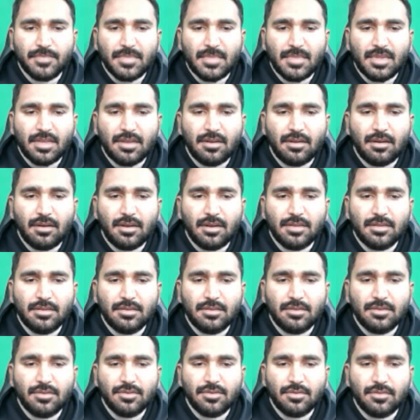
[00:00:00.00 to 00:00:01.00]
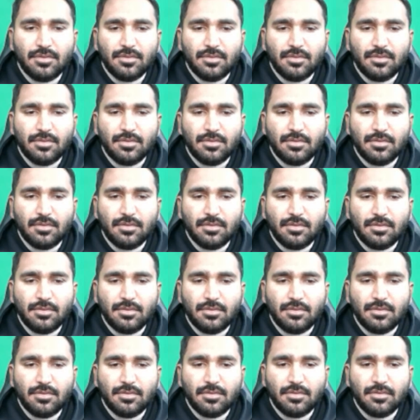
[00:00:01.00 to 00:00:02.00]
last
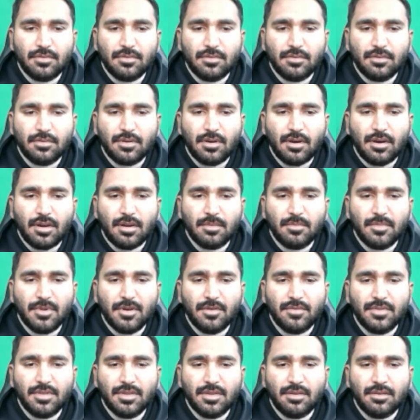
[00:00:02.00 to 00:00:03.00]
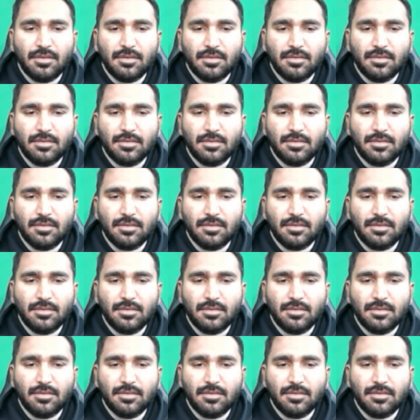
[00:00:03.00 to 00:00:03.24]
column of the